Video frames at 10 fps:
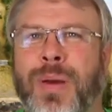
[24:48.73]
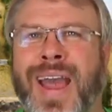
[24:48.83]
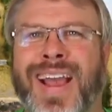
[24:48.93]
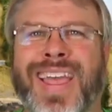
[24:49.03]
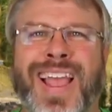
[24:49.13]

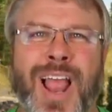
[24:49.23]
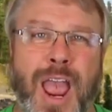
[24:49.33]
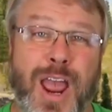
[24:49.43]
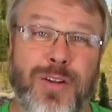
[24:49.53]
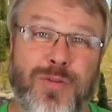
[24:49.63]
back
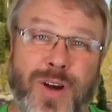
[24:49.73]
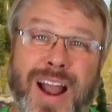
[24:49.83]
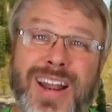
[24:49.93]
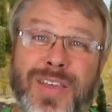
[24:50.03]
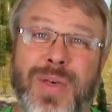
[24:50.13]
and
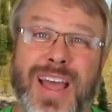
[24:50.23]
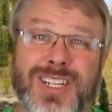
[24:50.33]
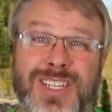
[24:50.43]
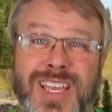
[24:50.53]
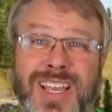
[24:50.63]
finding that
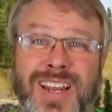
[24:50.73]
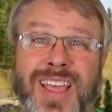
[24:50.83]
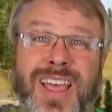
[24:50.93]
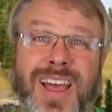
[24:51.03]
scene.